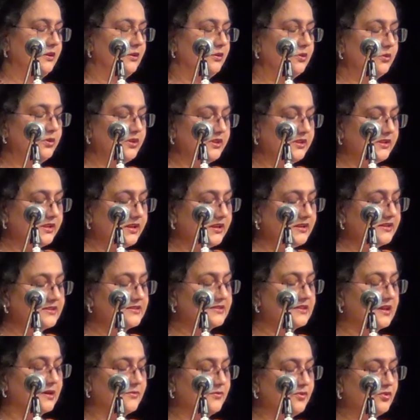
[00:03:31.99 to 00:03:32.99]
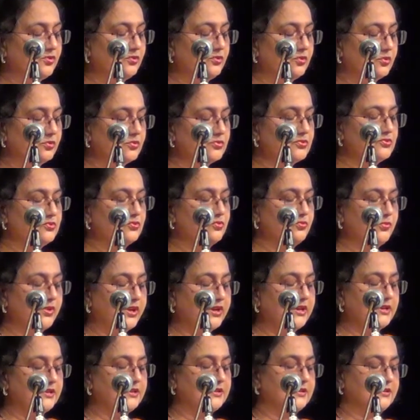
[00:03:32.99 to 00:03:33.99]
Good things come to those who
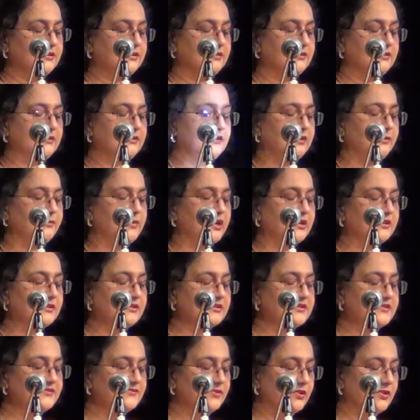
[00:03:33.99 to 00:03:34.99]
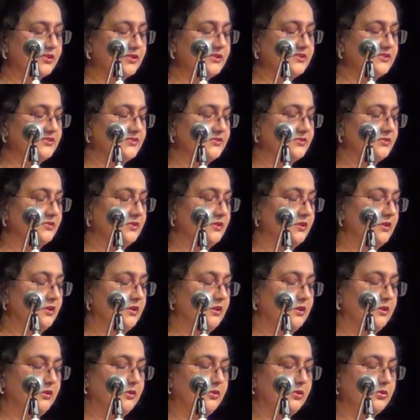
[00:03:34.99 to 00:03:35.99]
wait. Her mother's voice
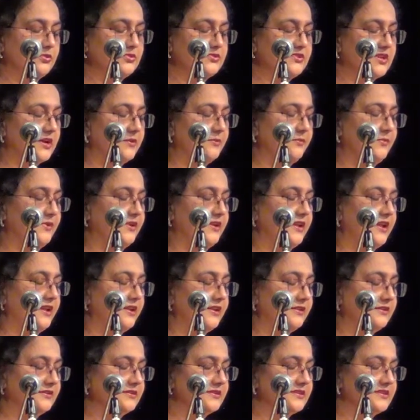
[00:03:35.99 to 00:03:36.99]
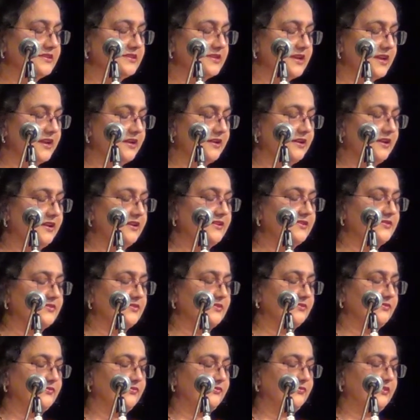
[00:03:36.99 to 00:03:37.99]
rose up an elegant staircase
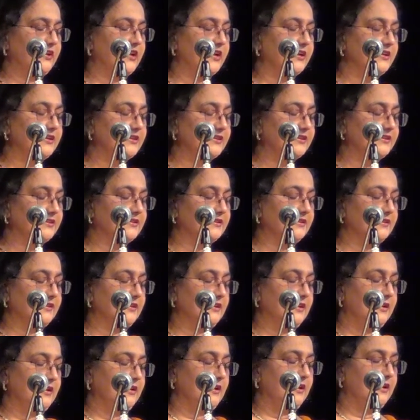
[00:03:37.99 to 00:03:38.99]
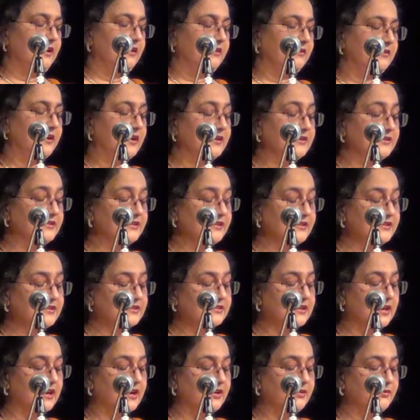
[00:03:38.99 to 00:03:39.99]
of light rising
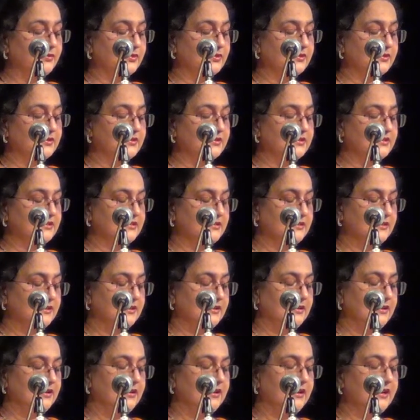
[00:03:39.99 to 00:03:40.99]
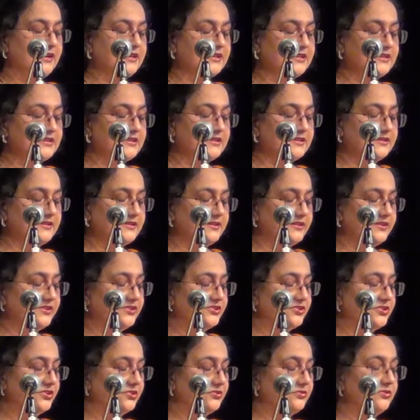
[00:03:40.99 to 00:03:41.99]
skywards. Instantly
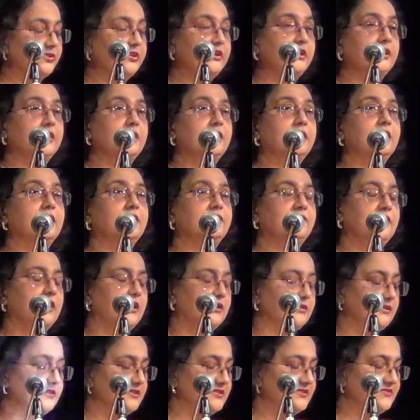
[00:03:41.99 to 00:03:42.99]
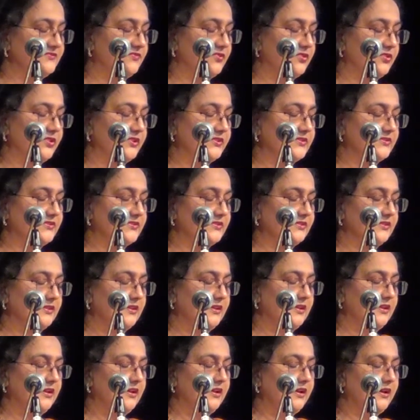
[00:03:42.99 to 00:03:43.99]
she could hear her father's voice.
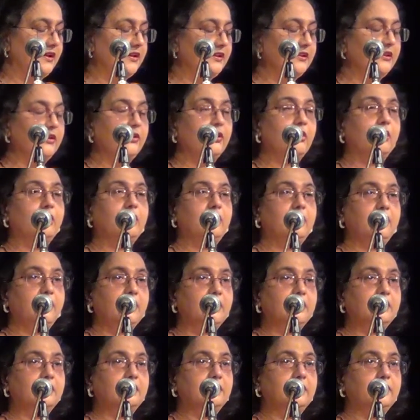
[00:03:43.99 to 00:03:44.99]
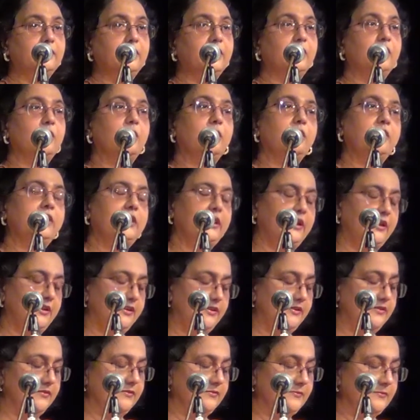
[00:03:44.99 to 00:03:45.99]
In the long run, we're all
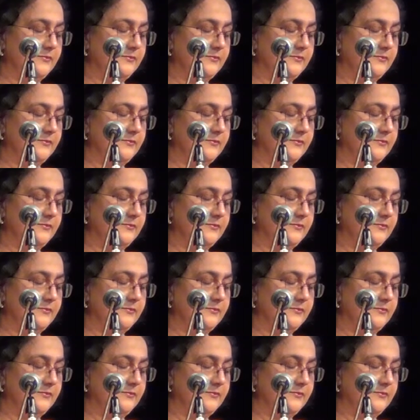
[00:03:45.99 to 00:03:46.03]
dead.